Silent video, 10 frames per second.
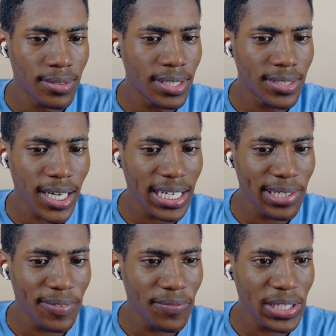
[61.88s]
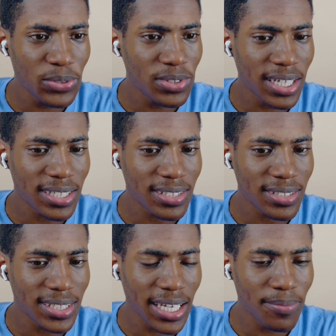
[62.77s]
The title of the video is
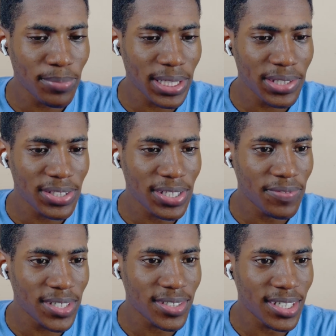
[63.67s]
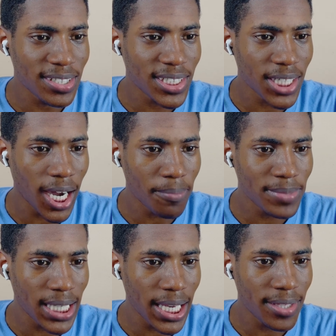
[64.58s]
not 10 places to visit, it's
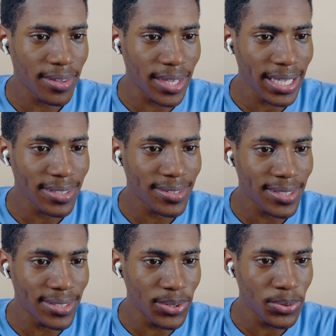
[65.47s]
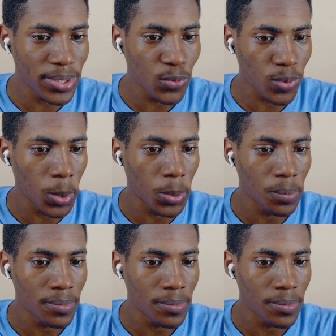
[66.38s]
top 10 things to do in Rome.